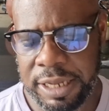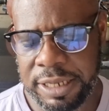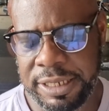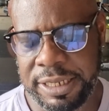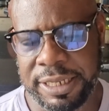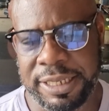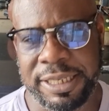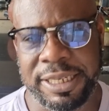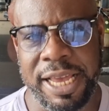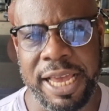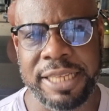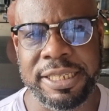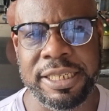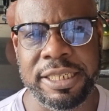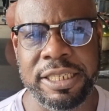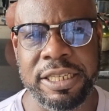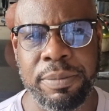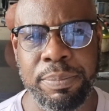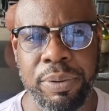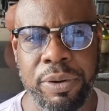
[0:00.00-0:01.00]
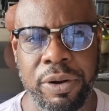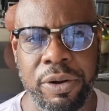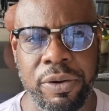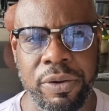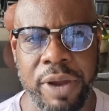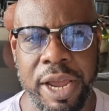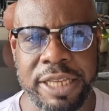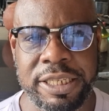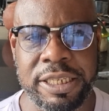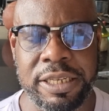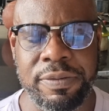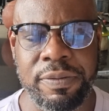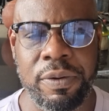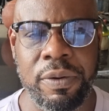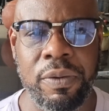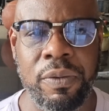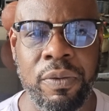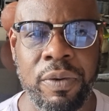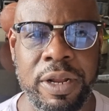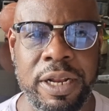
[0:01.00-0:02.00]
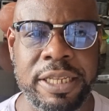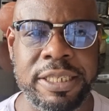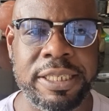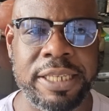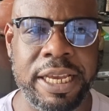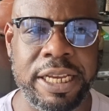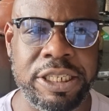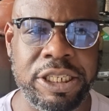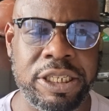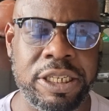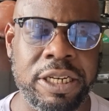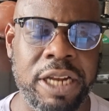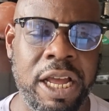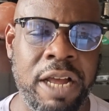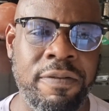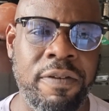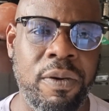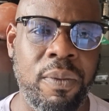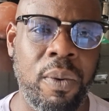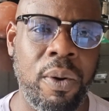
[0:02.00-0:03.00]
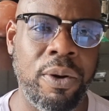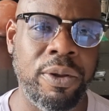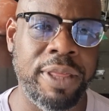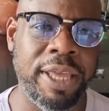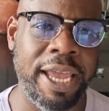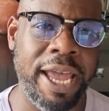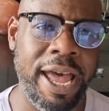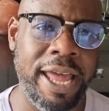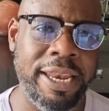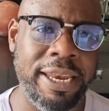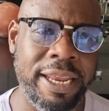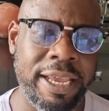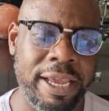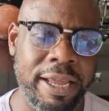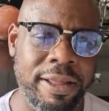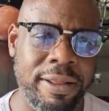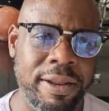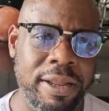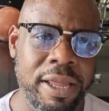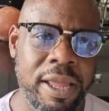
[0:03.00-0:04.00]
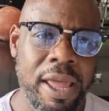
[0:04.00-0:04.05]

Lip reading: success is the progressive realization of a worthy idea.